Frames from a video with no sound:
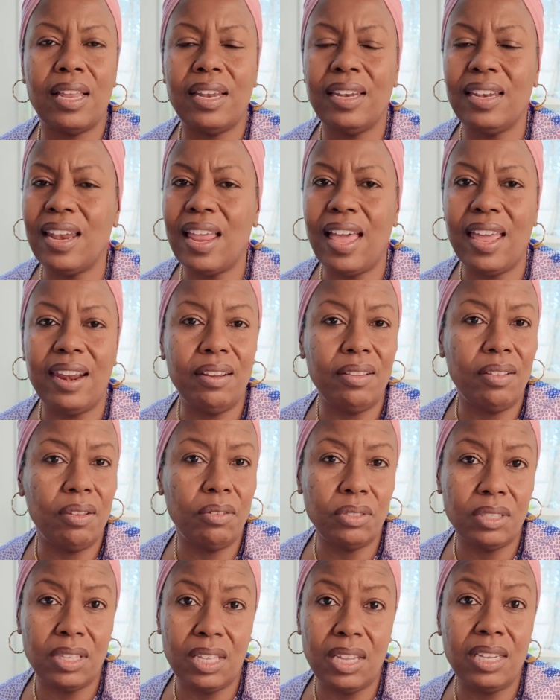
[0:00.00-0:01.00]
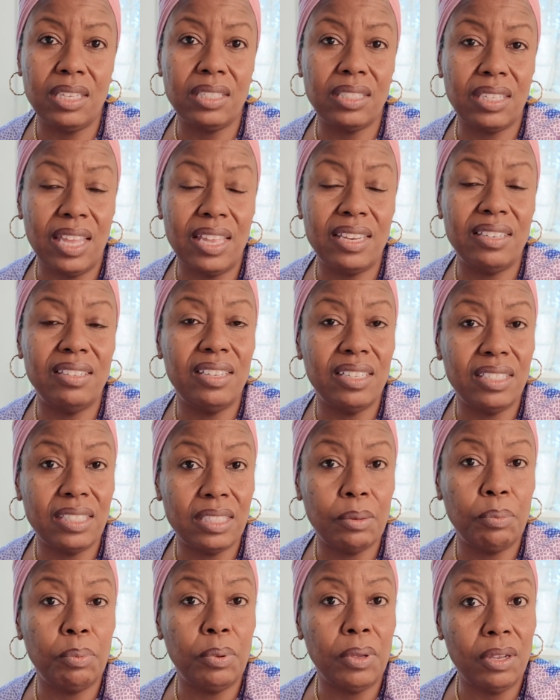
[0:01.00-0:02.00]
A lot of those things can
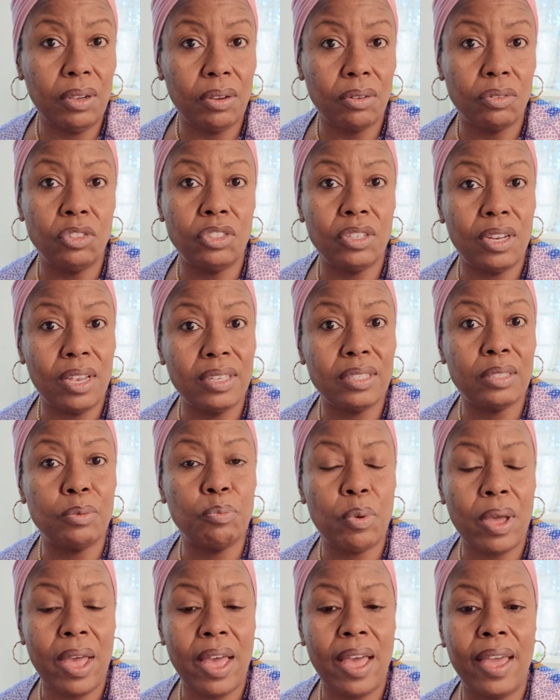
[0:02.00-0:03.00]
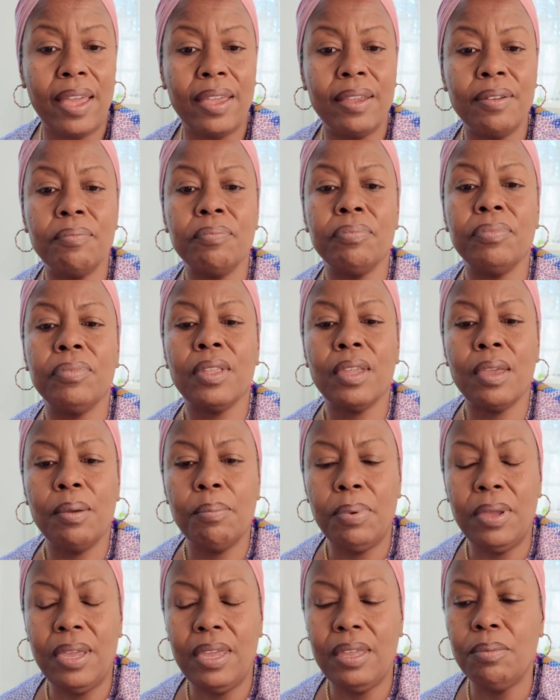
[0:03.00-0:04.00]
disappear just by
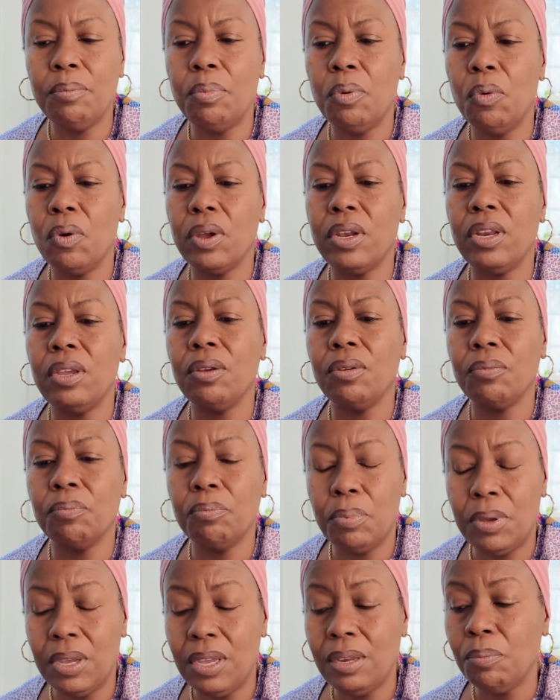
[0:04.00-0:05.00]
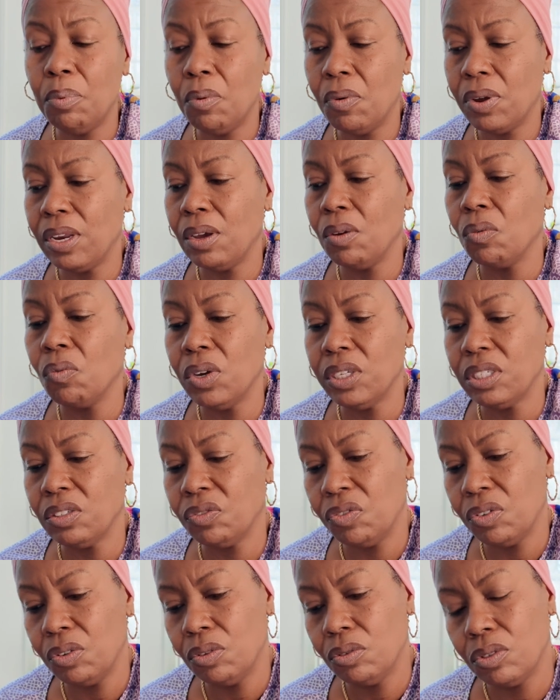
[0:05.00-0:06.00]
pinpointing which
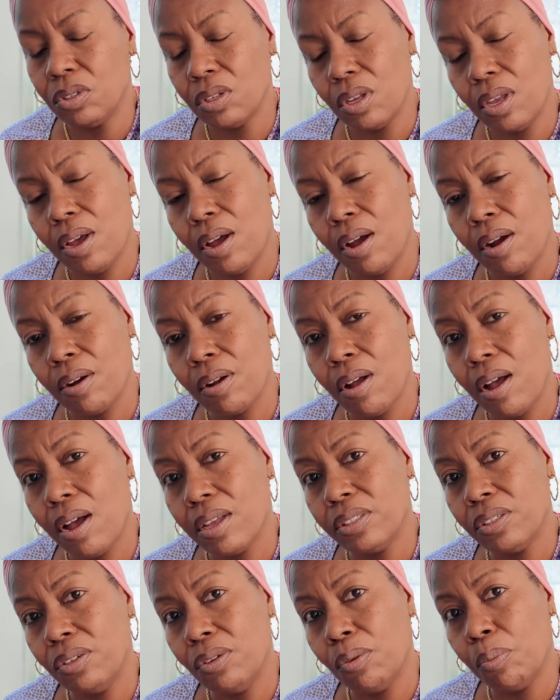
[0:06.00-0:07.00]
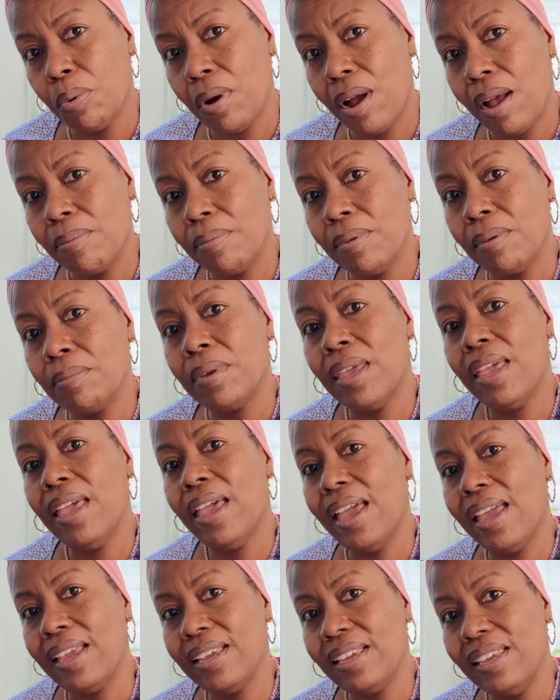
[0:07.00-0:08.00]
foods are causing you a problem
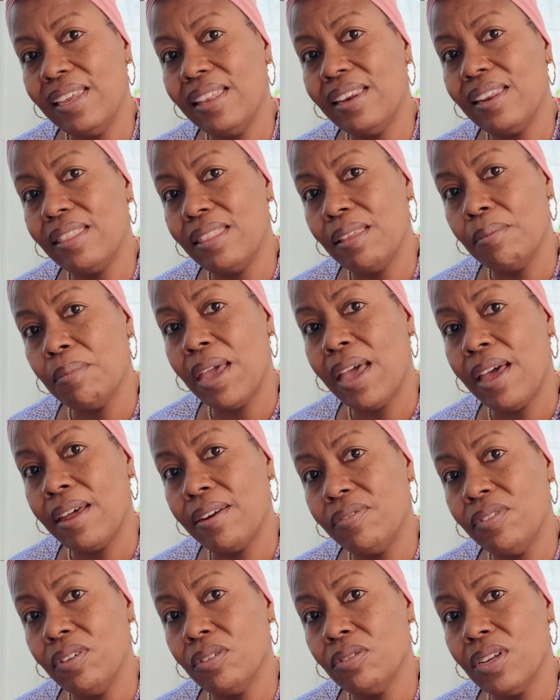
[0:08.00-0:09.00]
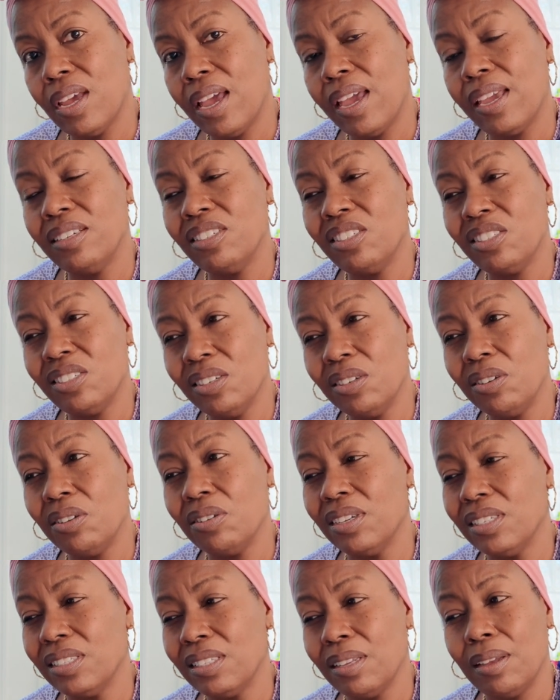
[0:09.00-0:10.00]
and getting them out of your diet.
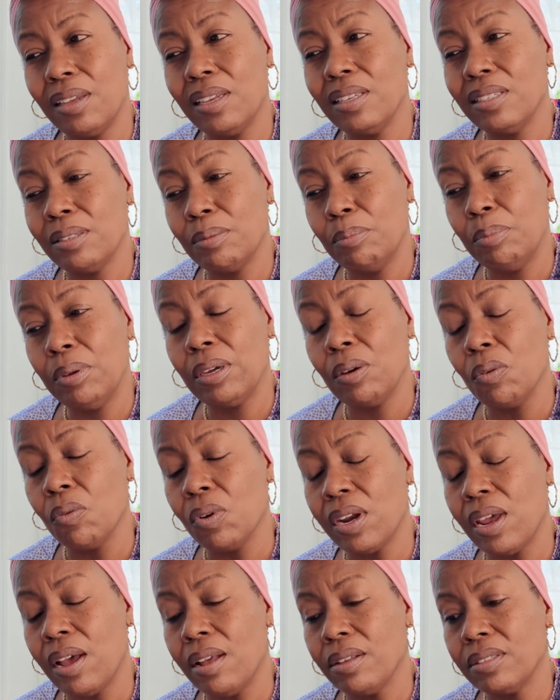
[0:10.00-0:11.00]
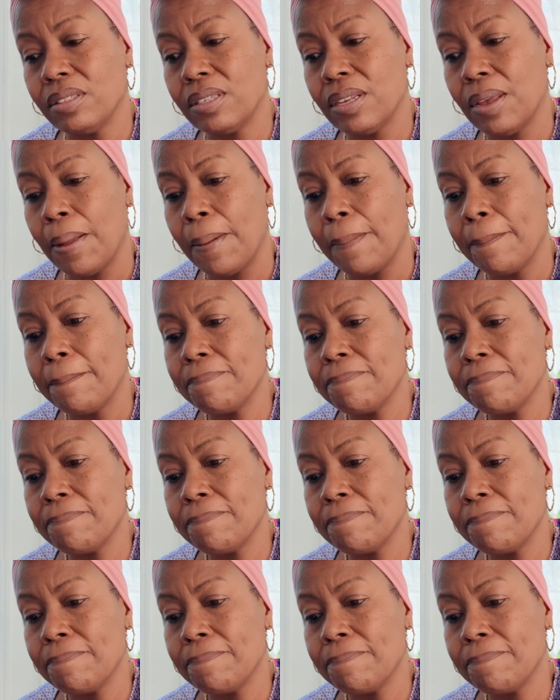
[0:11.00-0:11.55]
Sugar is a big one also.